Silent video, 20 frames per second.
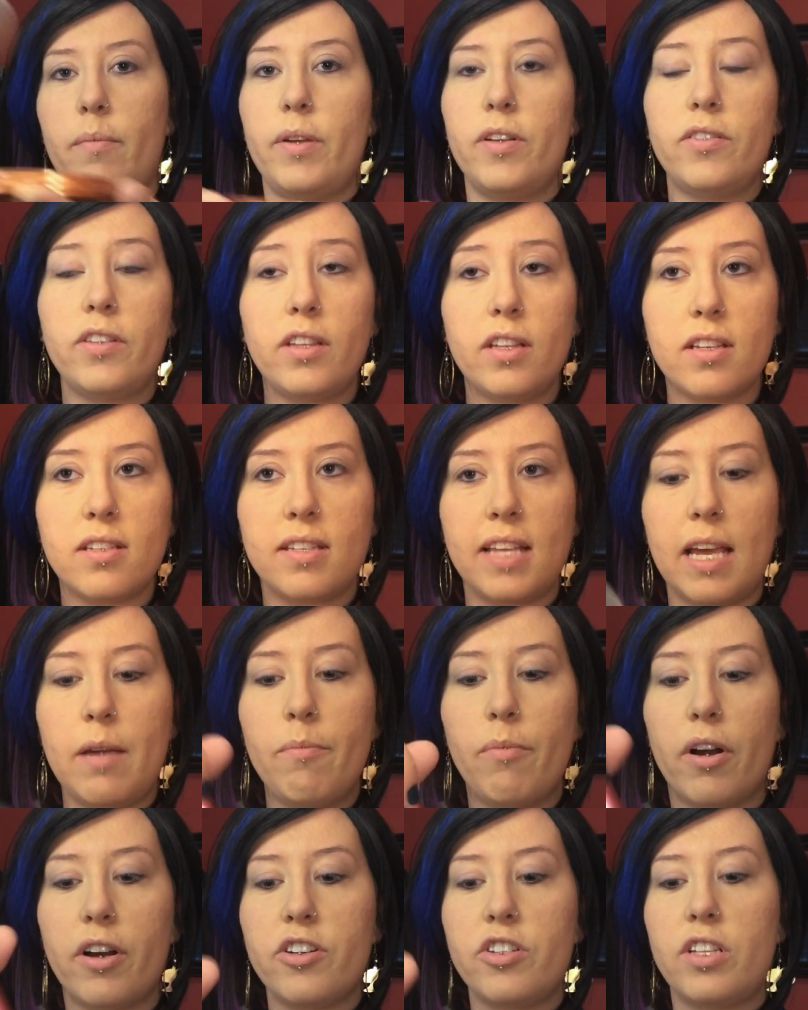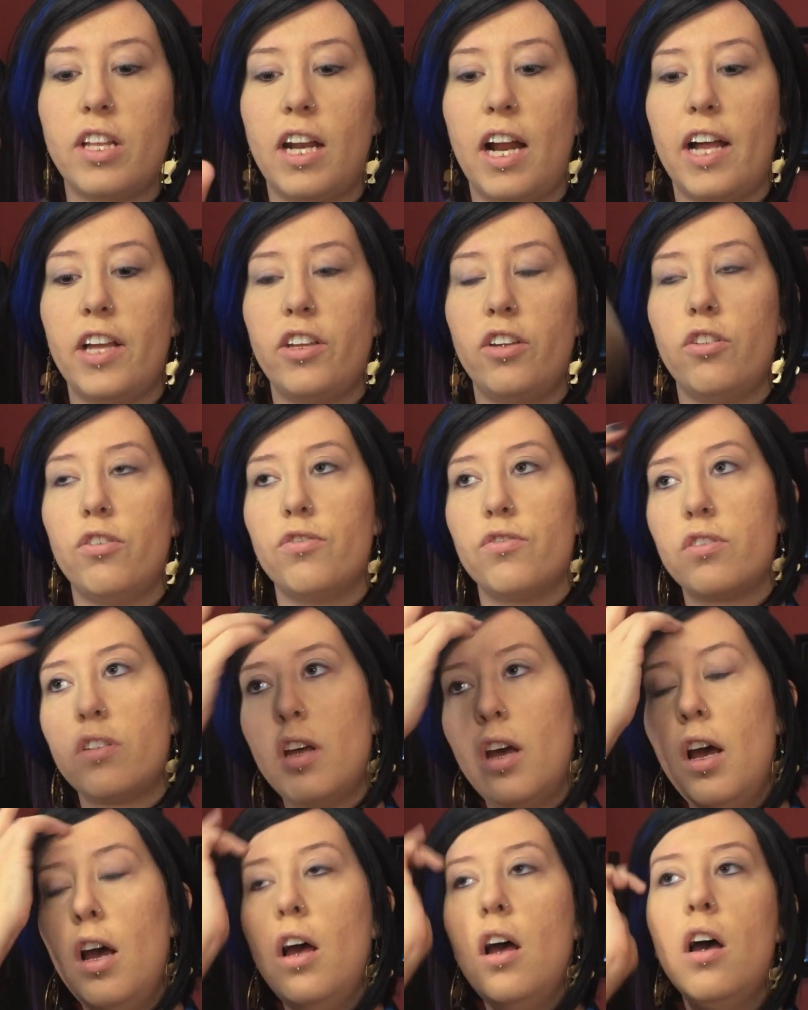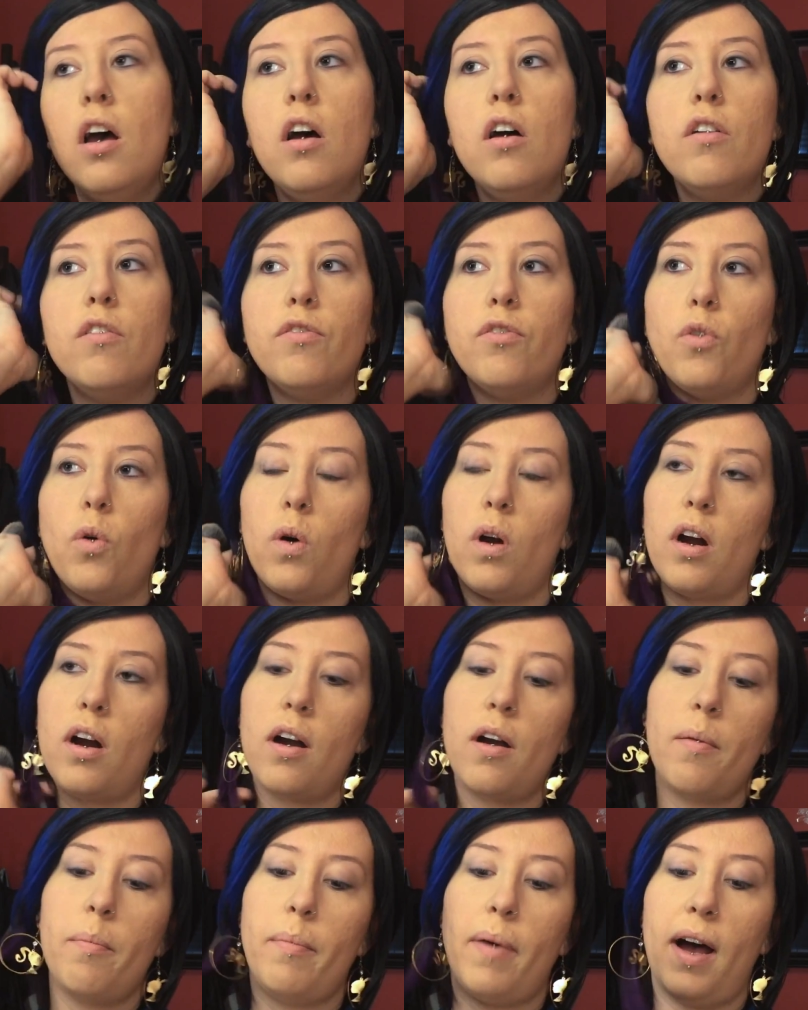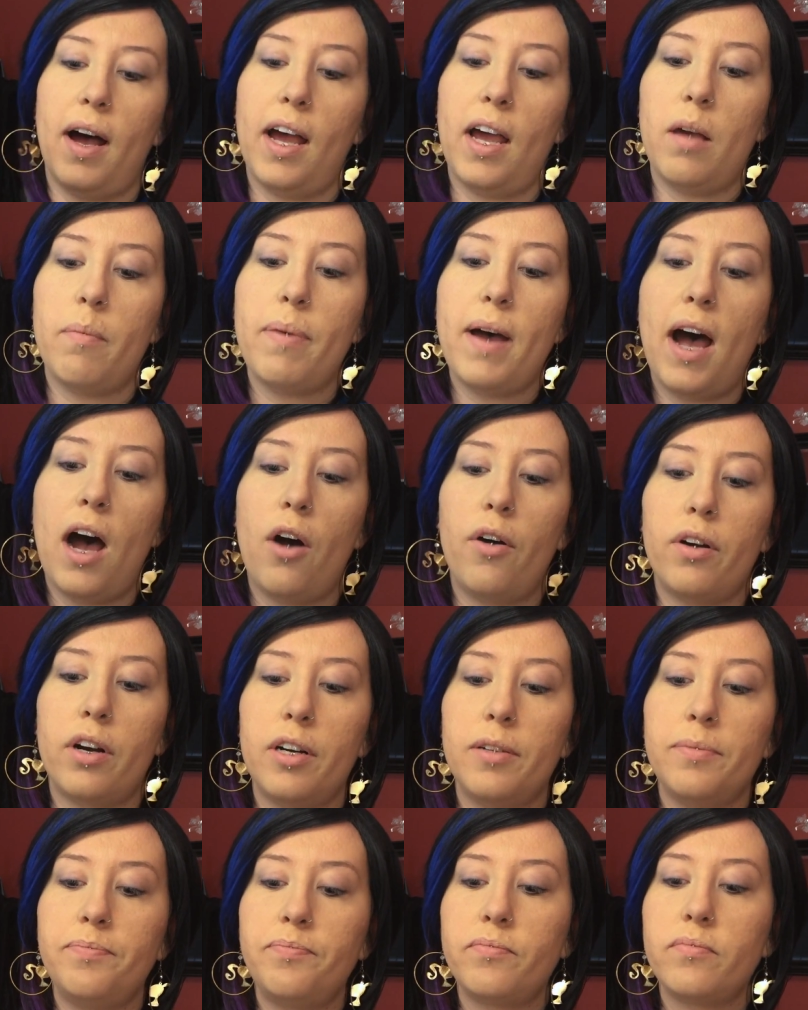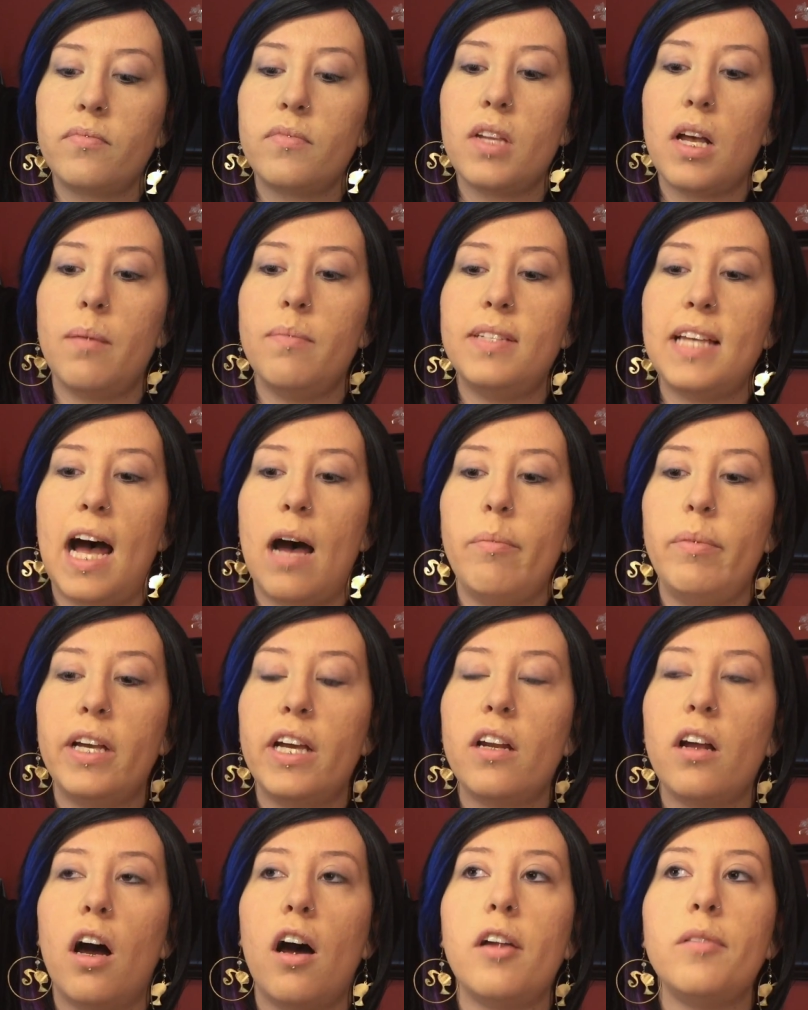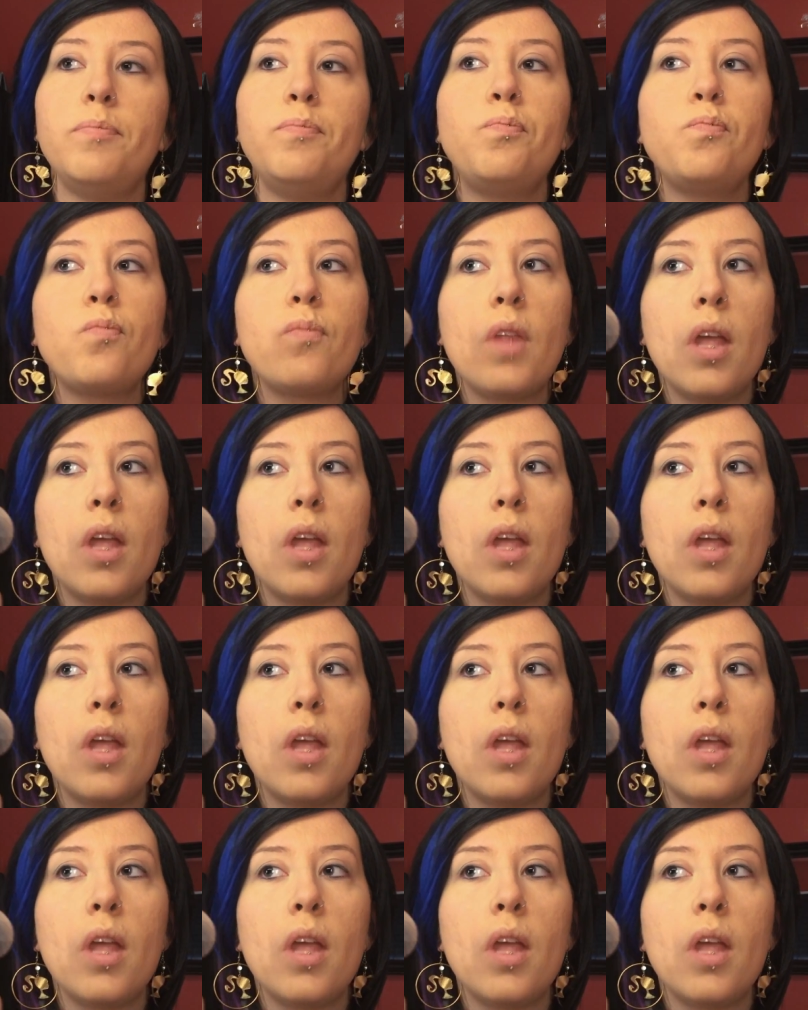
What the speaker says: I'm using the same brush that I used for my powder. I'm dabbing it on,